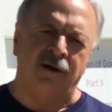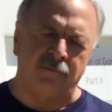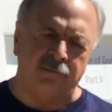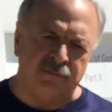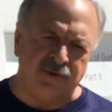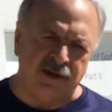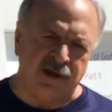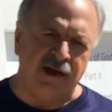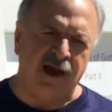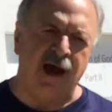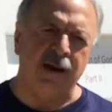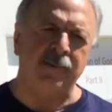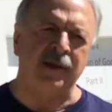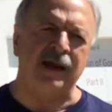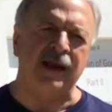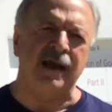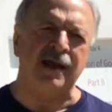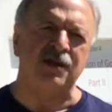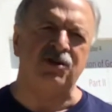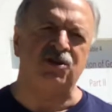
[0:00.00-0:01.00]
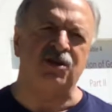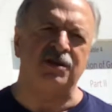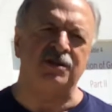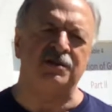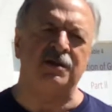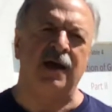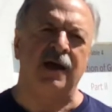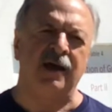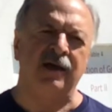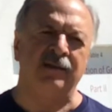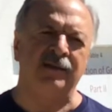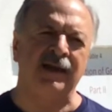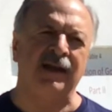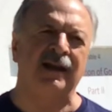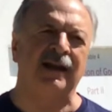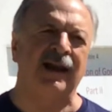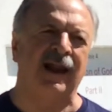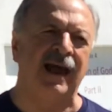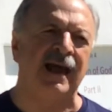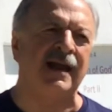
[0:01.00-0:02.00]
denominations that
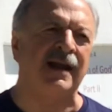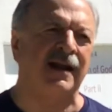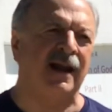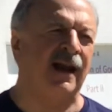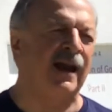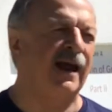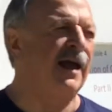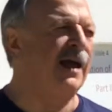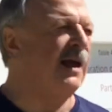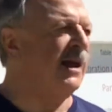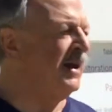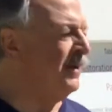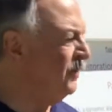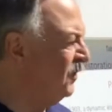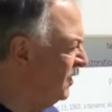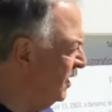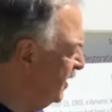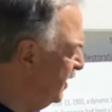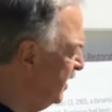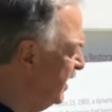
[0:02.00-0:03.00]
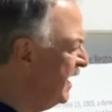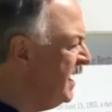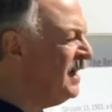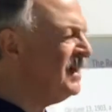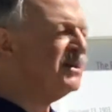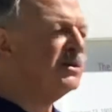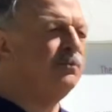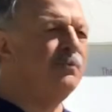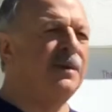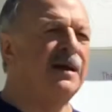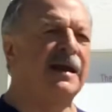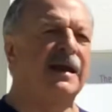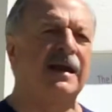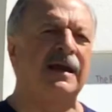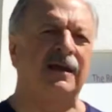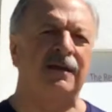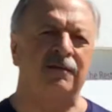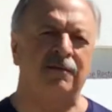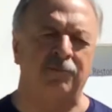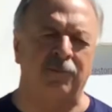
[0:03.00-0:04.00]
lay claim to this
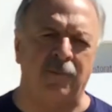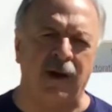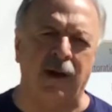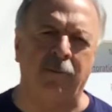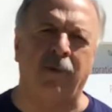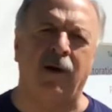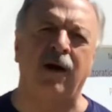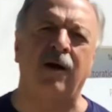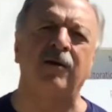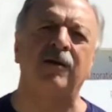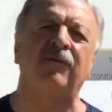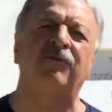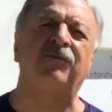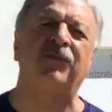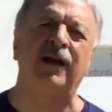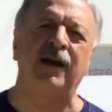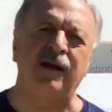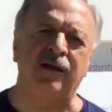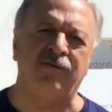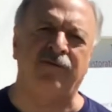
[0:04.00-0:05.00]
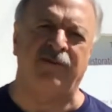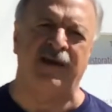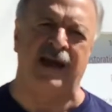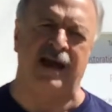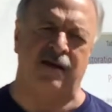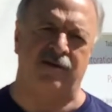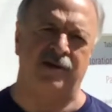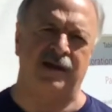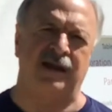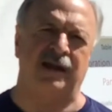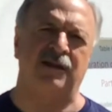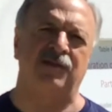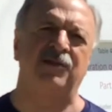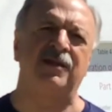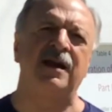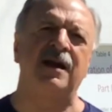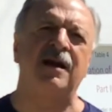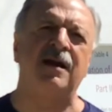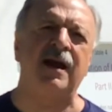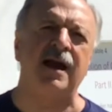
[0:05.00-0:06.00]
being a part of their founding and
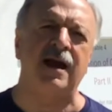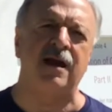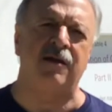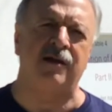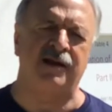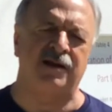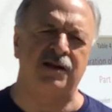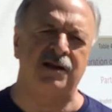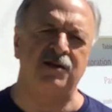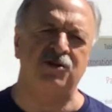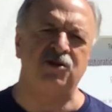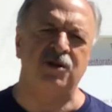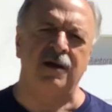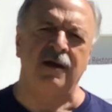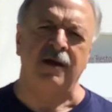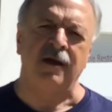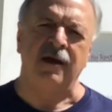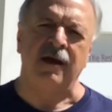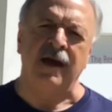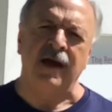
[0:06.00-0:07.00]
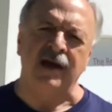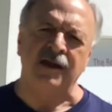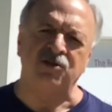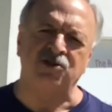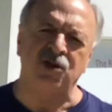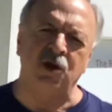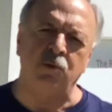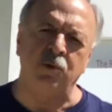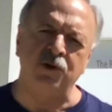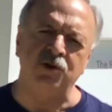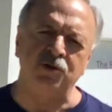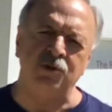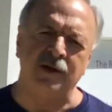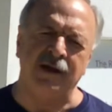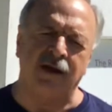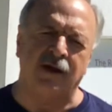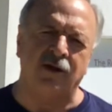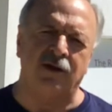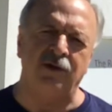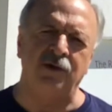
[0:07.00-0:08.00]
their heritage. And so when you
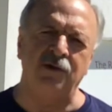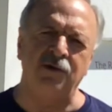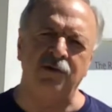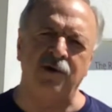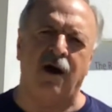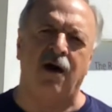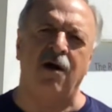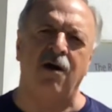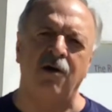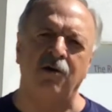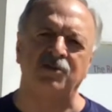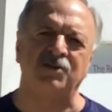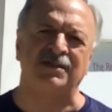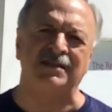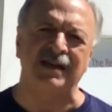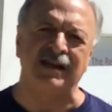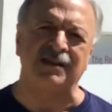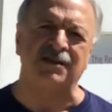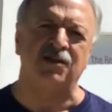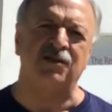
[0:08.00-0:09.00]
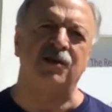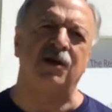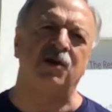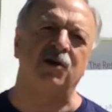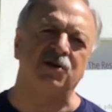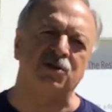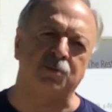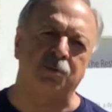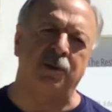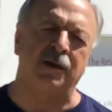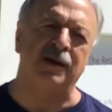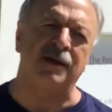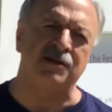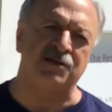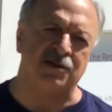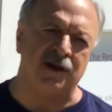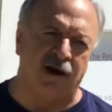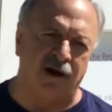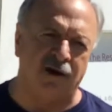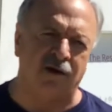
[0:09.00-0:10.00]
include all 6 of those plus
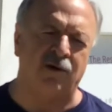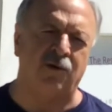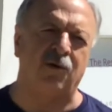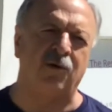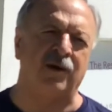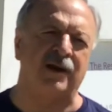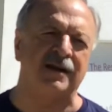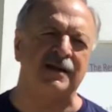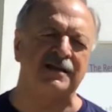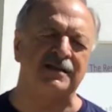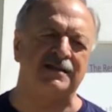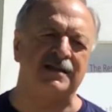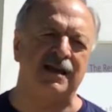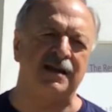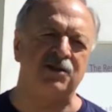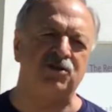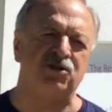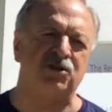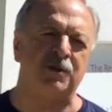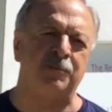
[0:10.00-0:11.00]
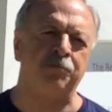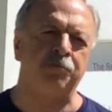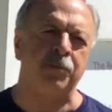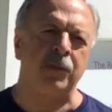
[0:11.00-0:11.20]
our organization,